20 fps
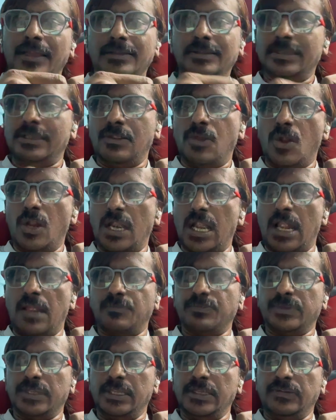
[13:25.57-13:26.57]
There are no
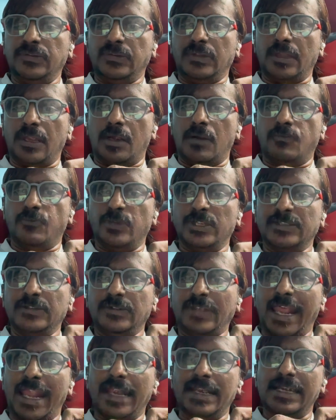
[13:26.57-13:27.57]
companies which
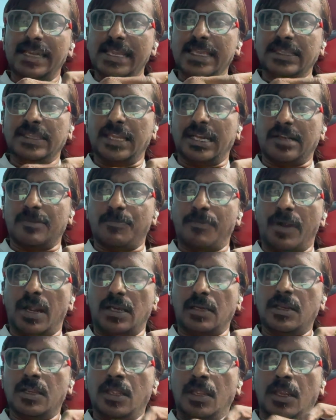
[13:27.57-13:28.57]
is handling that
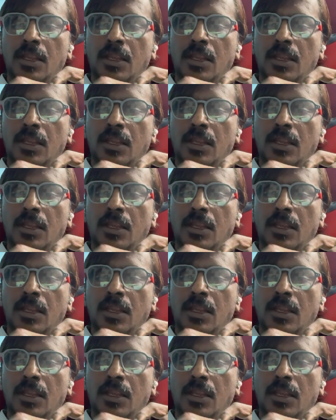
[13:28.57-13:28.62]
part.